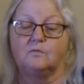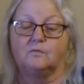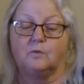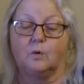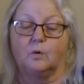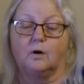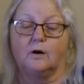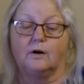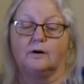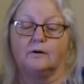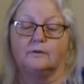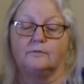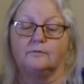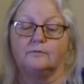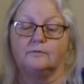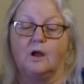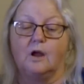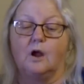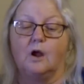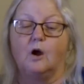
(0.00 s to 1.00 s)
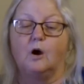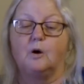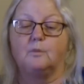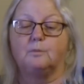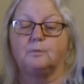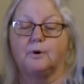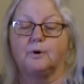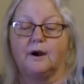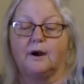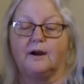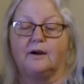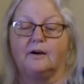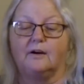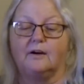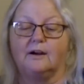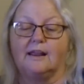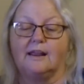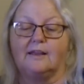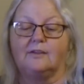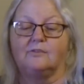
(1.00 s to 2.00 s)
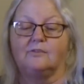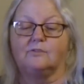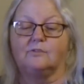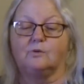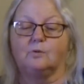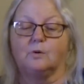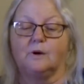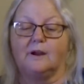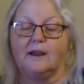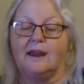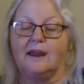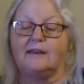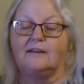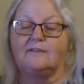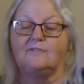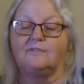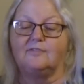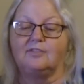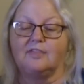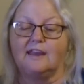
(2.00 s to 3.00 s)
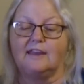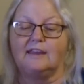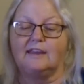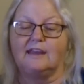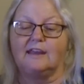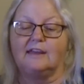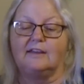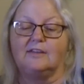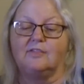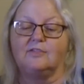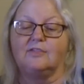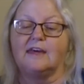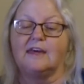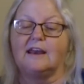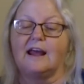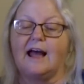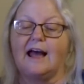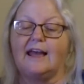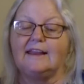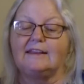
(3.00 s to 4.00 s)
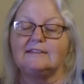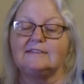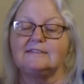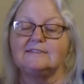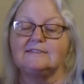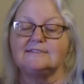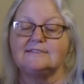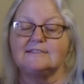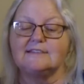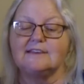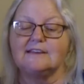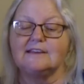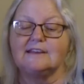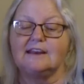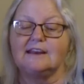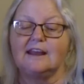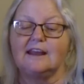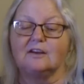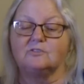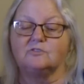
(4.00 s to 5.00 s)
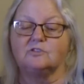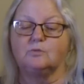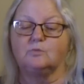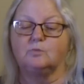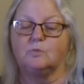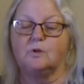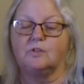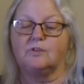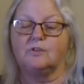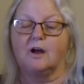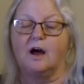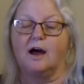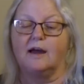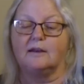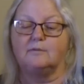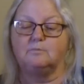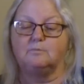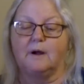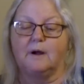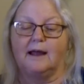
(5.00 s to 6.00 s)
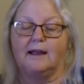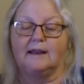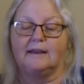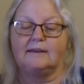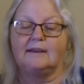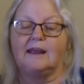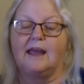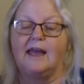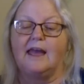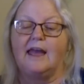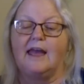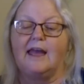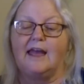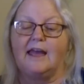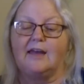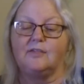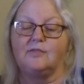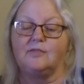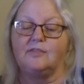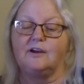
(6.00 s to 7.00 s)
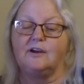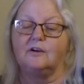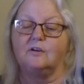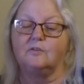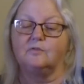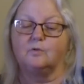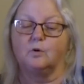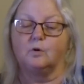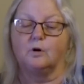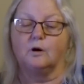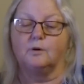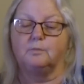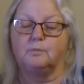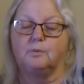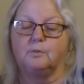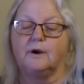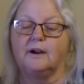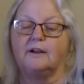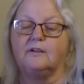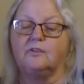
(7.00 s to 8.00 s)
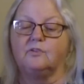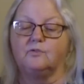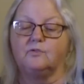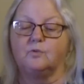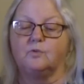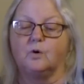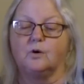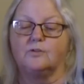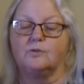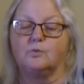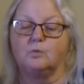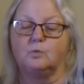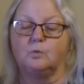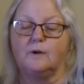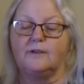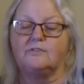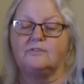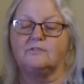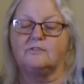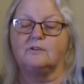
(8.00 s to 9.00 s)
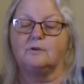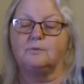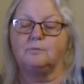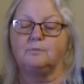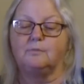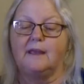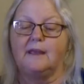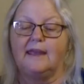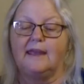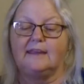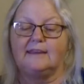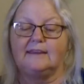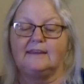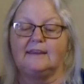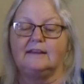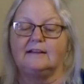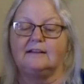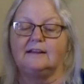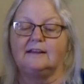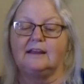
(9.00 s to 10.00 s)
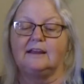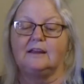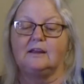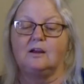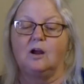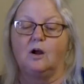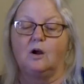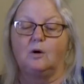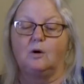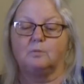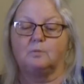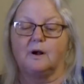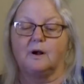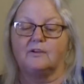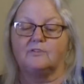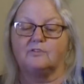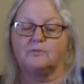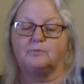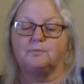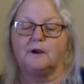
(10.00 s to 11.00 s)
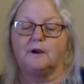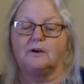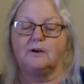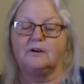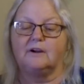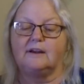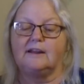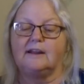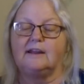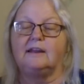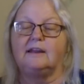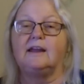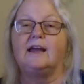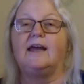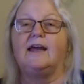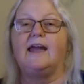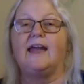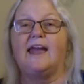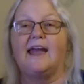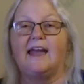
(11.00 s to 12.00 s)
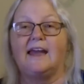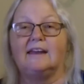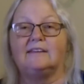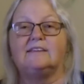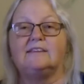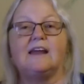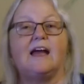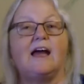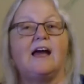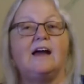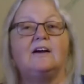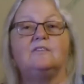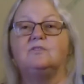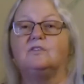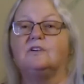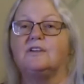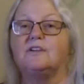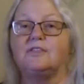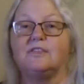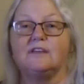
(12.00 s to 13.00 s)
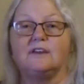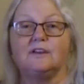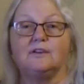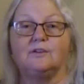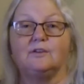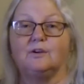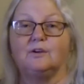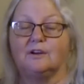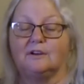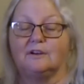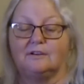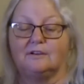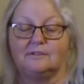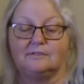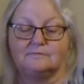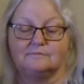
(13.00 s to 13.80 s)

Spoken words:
4. Prayer is creative thinking that heightens the connection with God-mind and therefore brings forth wisdom, healing, prosperity, and everything good.